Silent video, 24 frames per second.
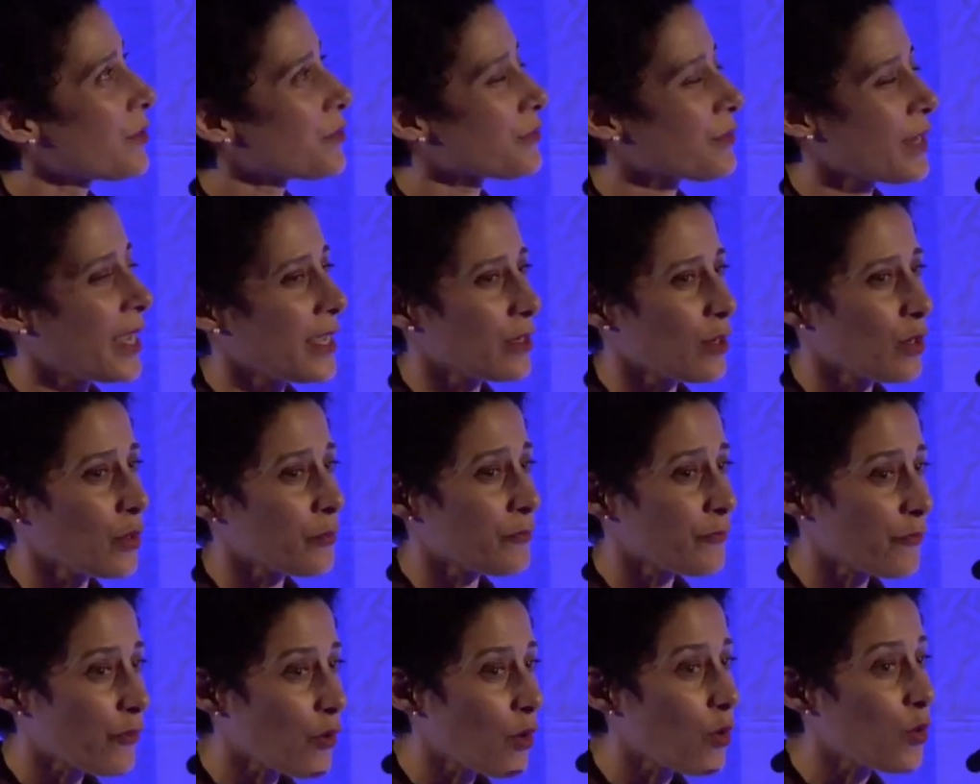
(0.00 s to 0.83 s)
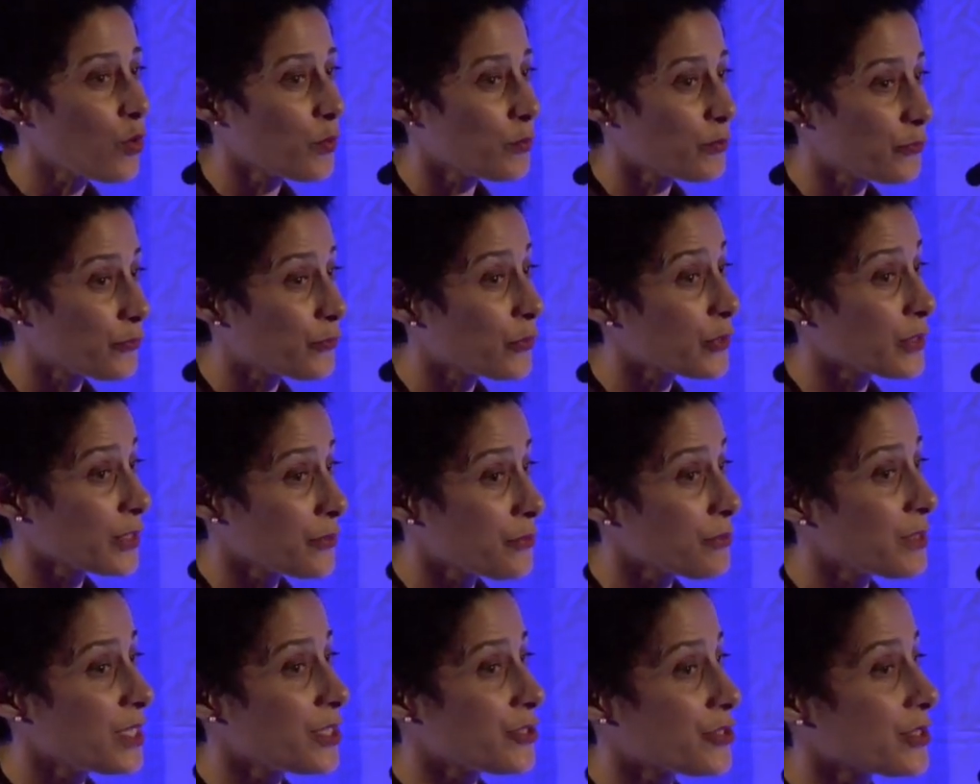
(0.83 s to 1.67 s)
ray of hope for the
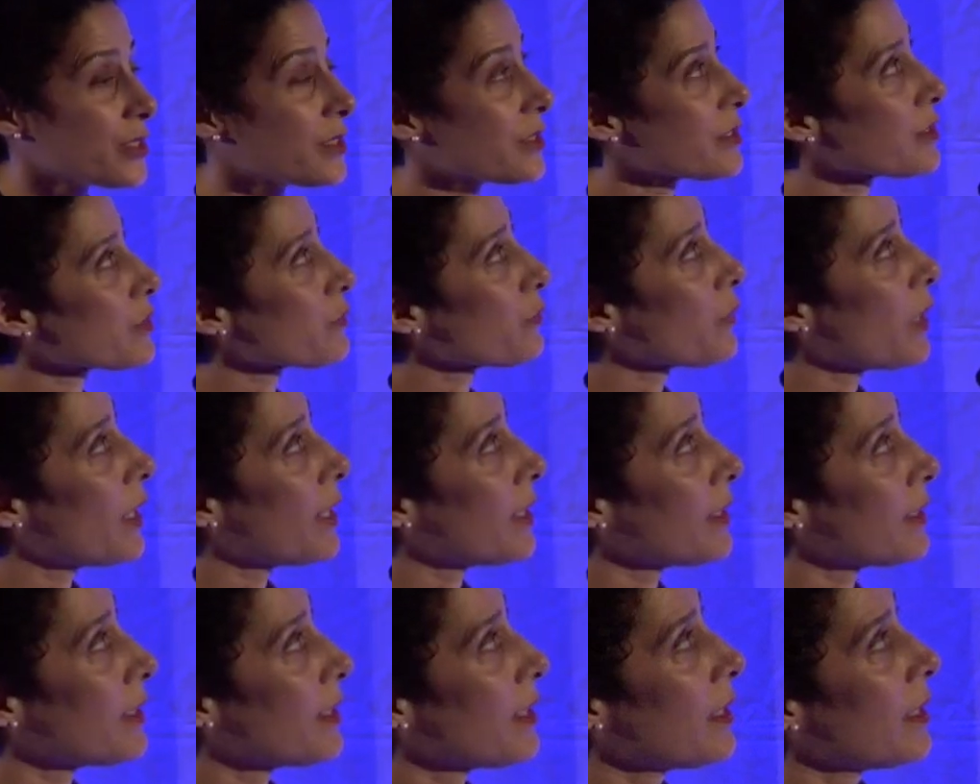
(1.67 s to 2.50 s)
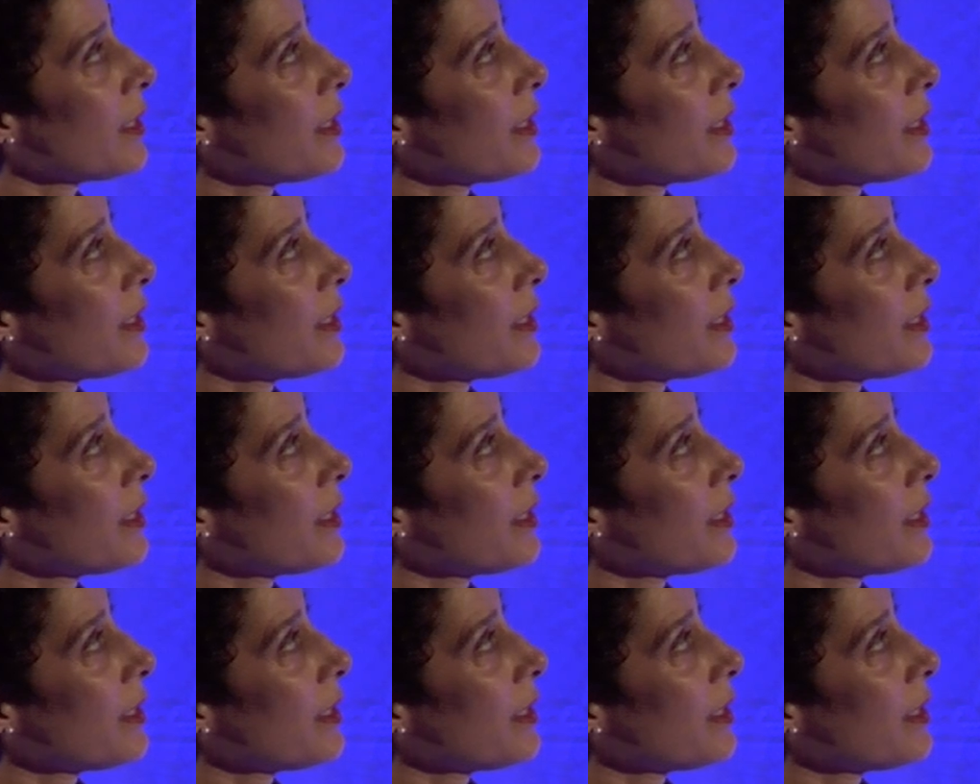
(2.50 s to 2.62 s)
region as well.